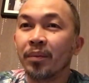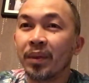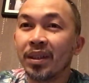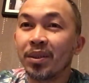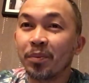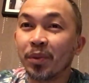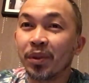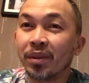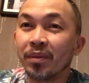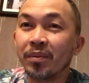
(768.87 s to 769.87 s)
Please
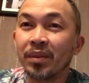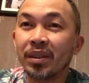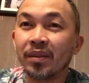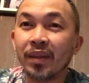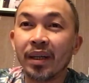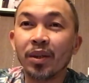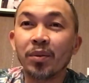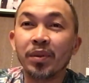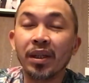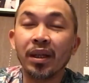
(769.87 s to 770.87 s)
support Mister Ren
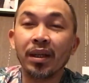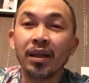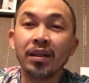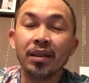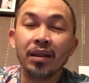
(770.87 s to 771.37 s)
Obdianela.